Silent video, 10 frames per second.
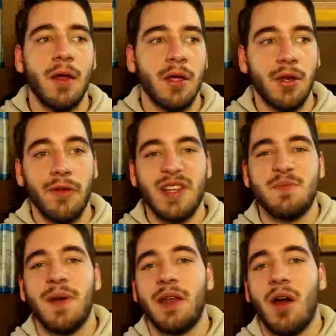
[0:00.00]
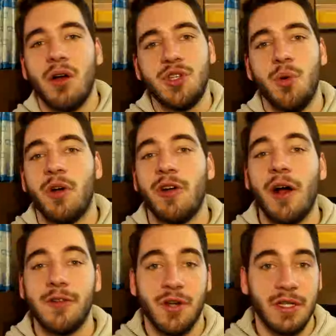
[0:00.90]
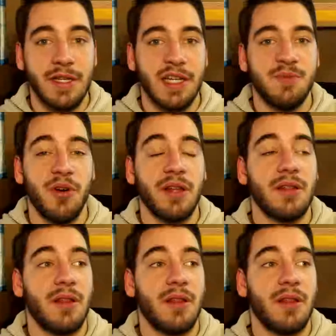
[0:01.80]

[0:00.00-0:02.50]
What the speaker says: they spent $200 on a textbook.